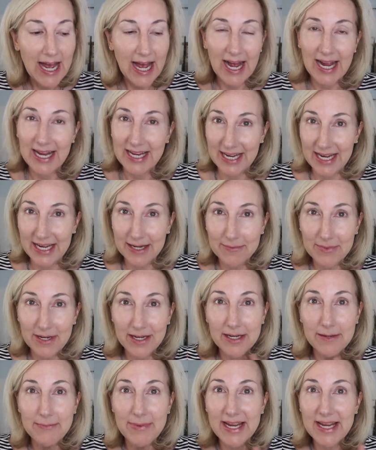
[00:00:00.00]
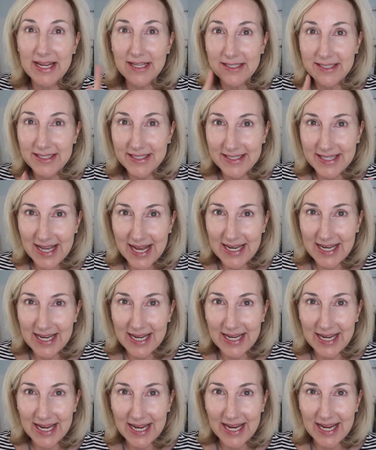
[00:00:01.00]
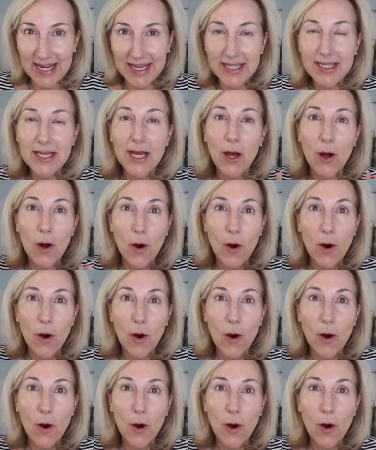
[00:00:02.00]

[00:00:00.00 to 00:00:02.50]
I am going to be setting it